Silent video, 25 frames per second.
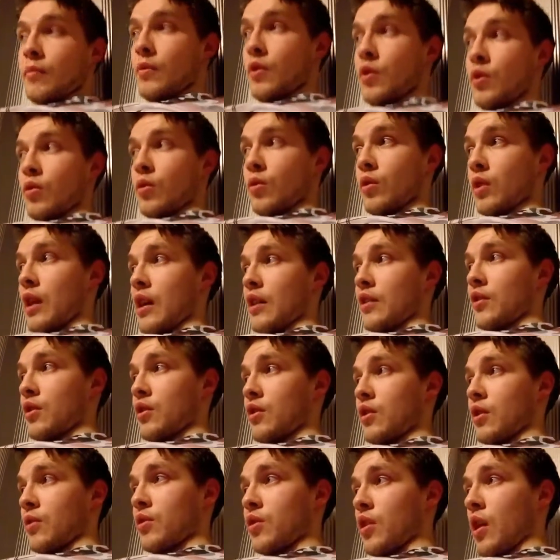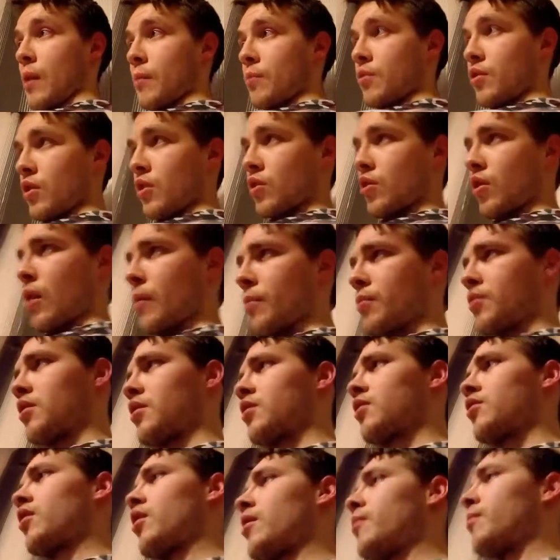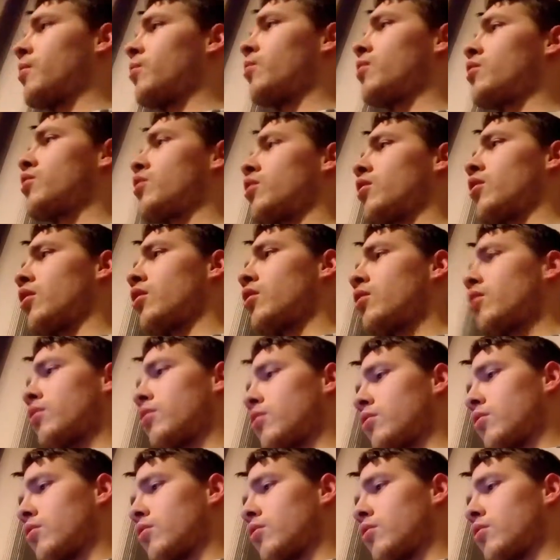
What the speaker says: So, guys, subscribe. What's going on?